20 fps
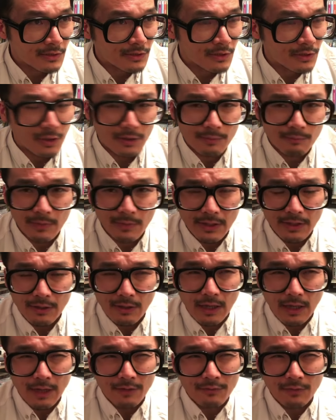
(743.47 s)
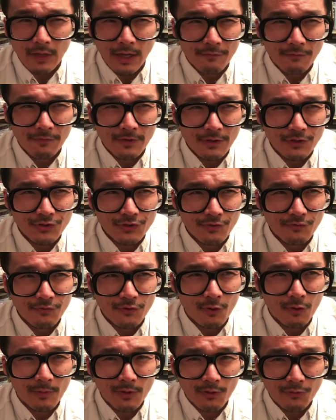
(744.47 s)
I, I finished the
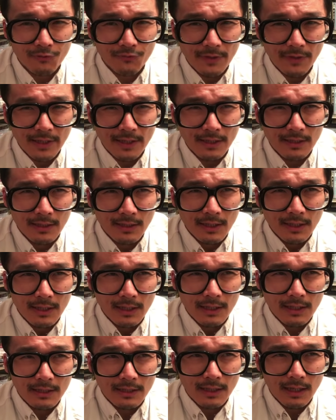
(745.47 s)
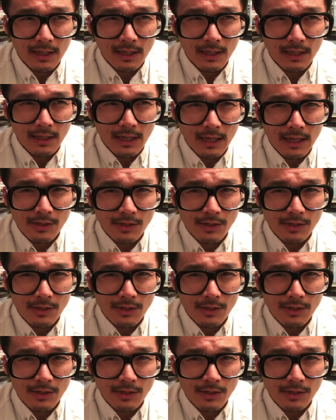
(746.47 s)
film and it was like uh,